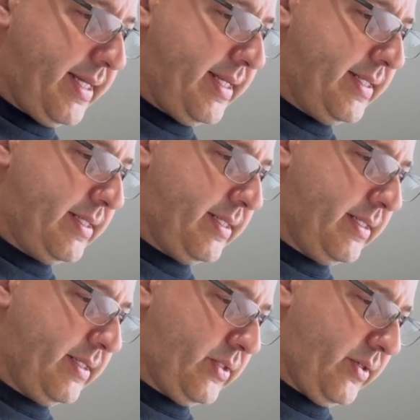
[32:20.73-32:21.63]
is
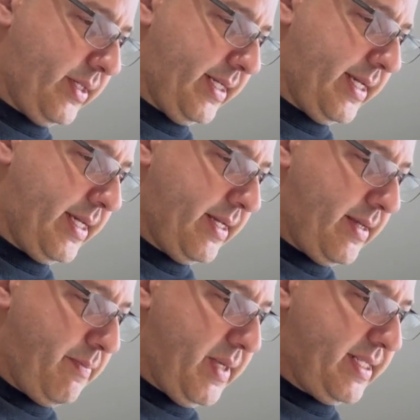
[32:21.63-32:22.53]
certainly
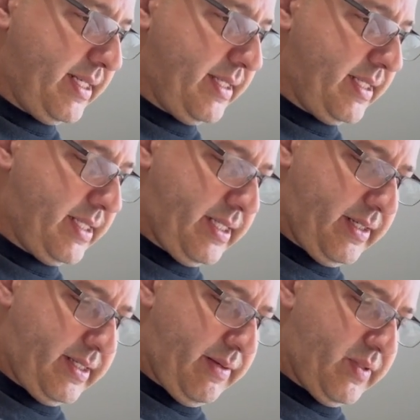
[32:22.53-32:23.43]
missing
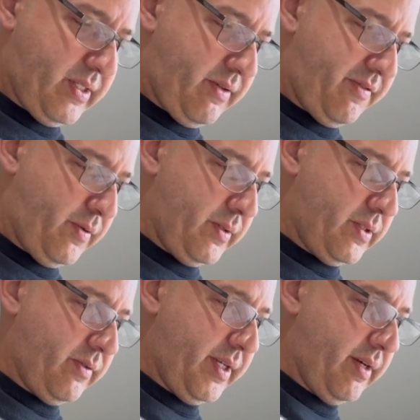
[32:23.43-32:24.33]
some centerfolds
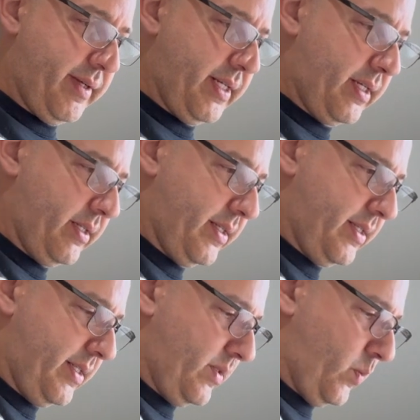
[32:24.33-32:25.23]
over here. I mean, look at
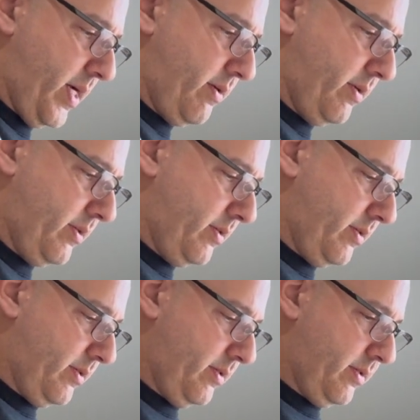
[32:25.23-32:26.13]
this. Wow.
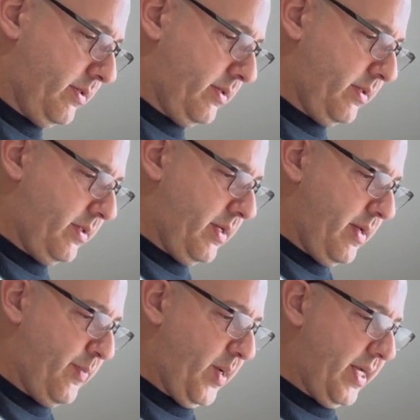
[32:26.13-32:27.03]

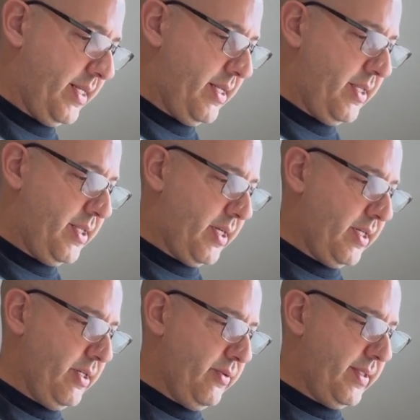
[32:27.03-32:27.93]
But the
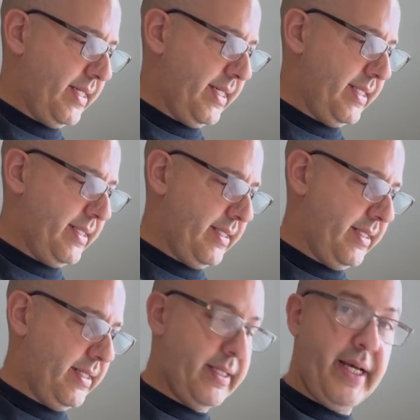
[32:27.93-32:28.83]
good news is
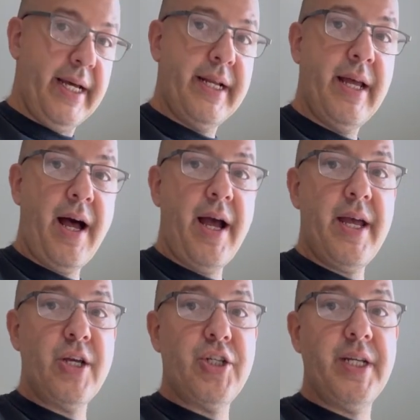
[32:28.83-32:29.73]
that I
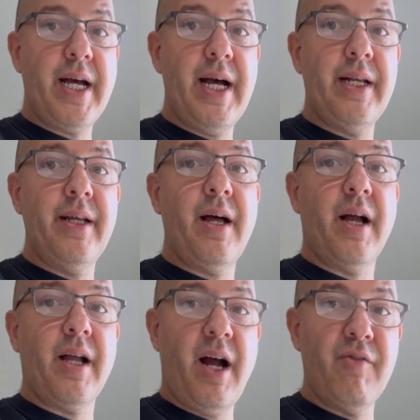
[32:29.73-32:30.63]
actually got a
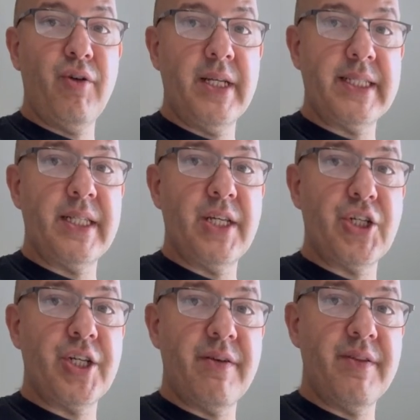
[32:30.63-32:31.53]
coverless
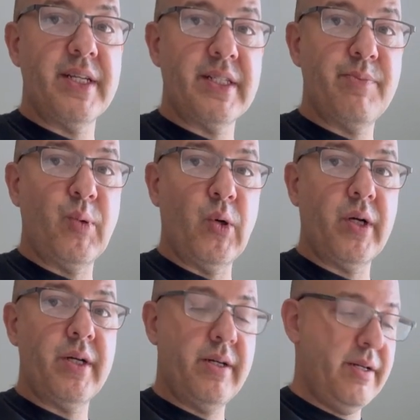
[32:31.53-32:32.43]
edition of this
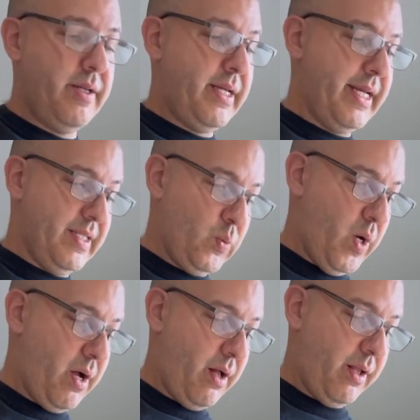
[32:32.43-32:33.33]
book as
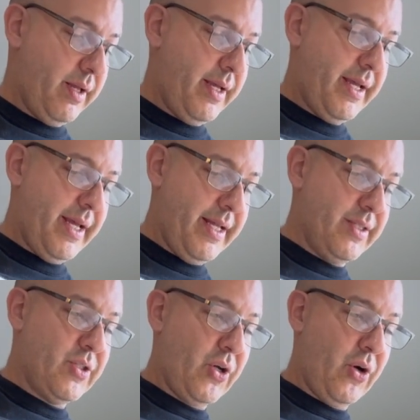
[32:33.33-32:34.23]
well. And
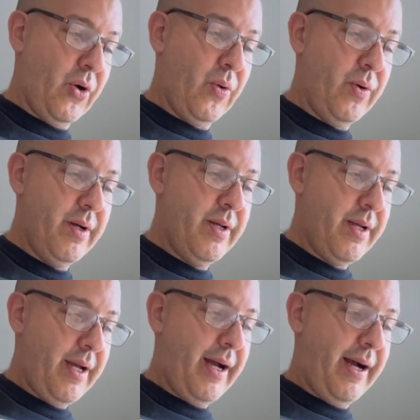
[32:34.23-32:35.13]
so,
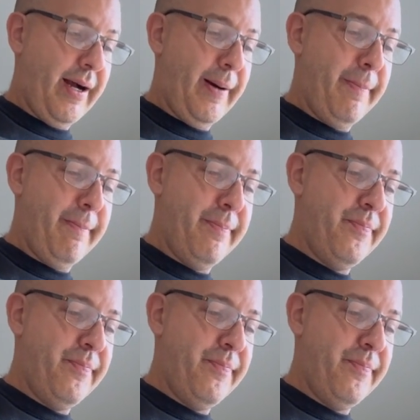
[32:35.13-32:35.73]
to